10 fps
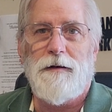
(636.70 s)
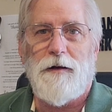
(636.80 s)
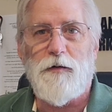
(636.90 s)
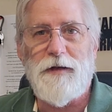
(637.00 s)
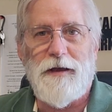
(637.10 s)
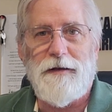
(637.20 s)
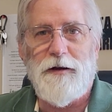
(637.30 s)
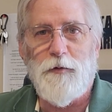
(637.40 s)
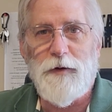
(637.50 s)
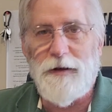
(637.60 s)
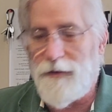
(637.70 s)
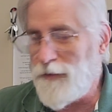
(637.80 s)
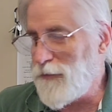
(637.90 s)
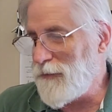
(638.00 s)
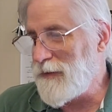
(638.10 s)
Okay, here we
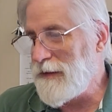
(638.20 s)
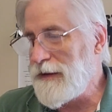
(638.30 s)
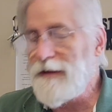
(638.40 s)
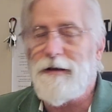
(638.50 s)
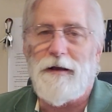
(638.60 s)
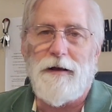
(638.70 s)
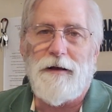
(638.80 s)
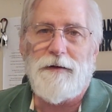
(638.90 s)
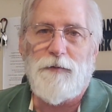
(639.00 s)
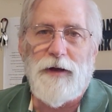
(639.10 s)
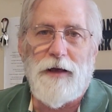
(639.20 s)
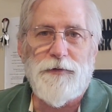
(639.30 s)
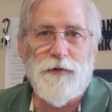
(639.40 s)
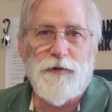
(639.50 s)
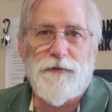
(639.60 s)
go. We got
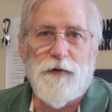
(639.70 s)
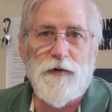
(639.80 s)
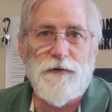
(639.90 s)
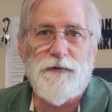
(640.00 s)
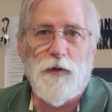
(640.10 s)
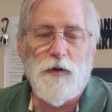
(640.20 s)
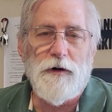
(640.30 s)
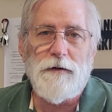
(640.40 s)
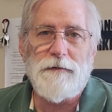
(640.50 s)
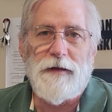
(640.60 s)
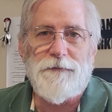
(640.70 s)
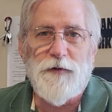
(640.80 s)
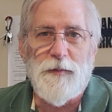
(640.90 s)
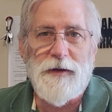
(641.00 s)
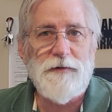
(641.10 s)
through the first 4. If
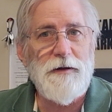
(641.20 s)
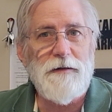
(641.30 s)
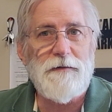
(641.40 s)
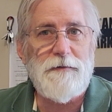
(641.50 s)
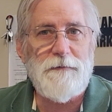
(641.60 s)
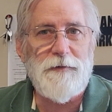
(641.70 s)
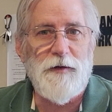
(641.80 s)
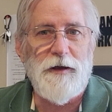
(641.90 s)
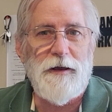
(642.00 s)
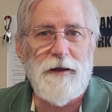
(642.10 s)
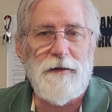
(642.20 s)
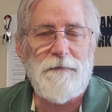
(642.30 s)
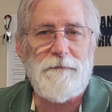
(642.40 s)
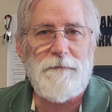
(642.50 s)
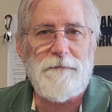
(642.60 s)
you missed it, the
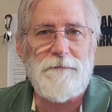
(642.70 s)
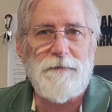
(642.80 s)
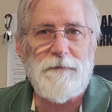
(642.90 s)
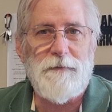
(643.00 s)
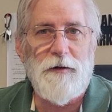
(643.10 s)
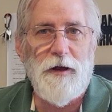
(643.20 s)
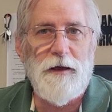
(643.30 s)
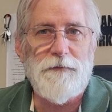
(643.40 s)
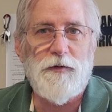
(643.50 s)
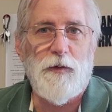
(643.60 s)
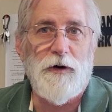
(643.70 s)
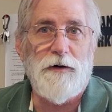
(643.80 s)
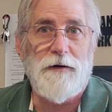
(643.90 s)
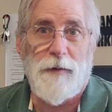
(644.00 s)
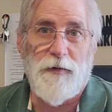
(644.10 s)
gloves
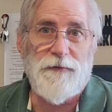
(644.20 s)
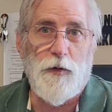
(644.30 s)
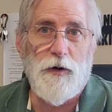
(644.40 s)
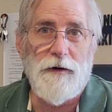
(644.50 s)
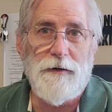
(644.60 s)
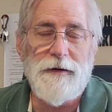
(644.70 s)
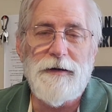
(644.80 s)
were number 4.